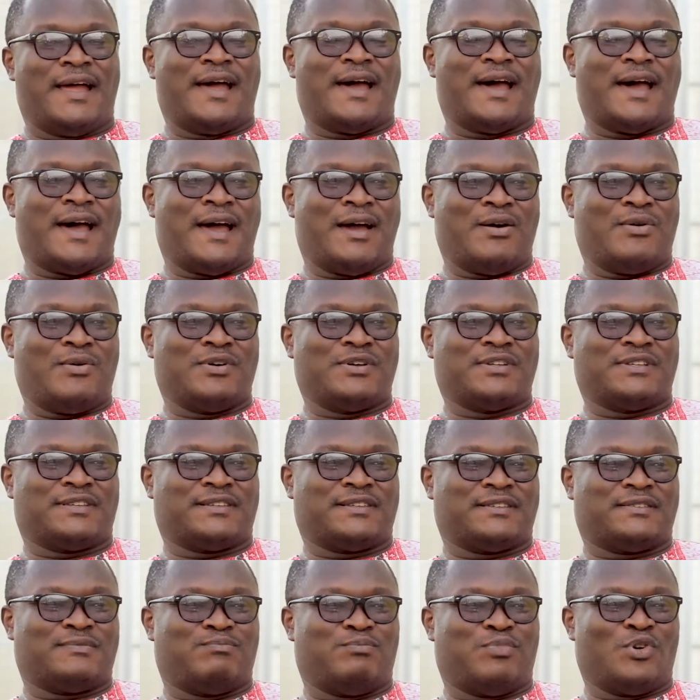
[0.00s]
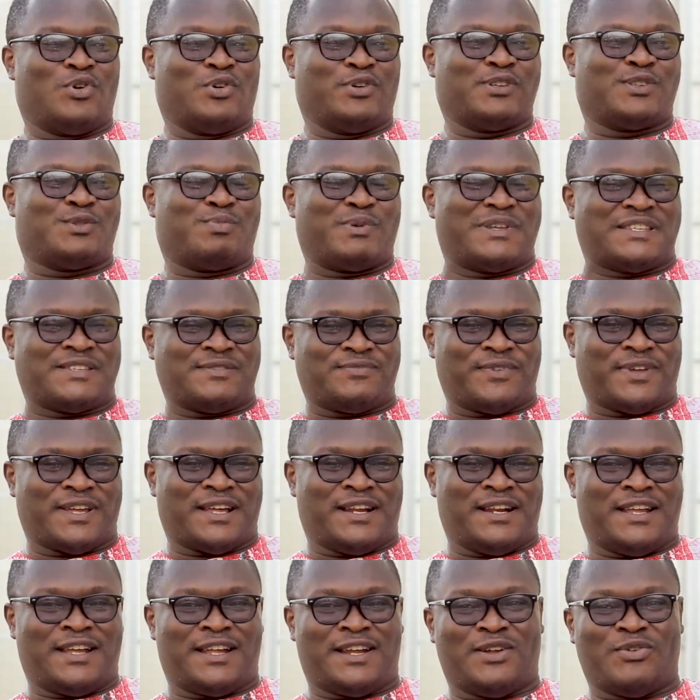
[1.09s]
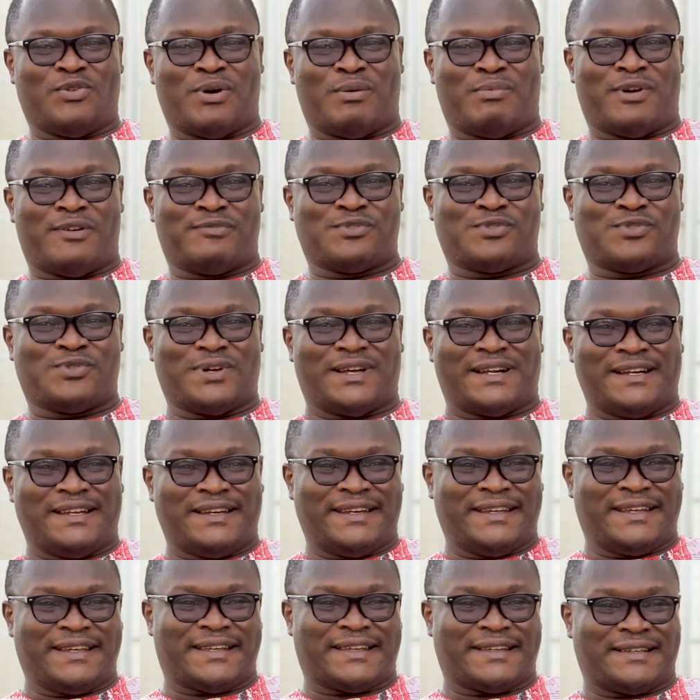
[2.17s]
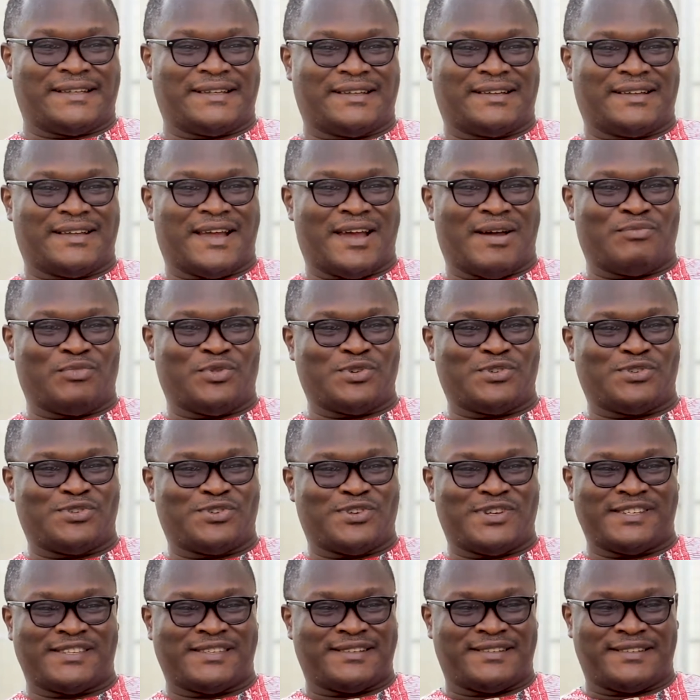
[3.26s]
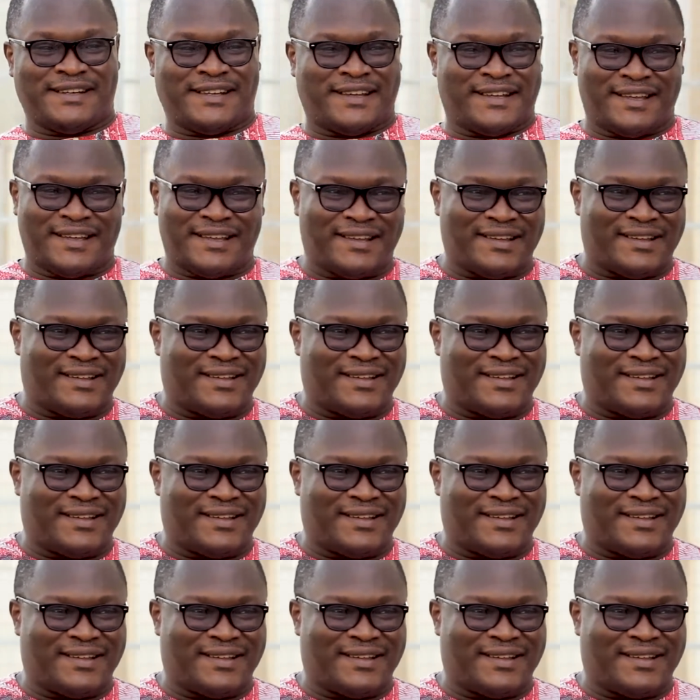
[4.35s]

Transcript: I was born specifically at the Quabrafoso Clinic I'm not sure it's still there.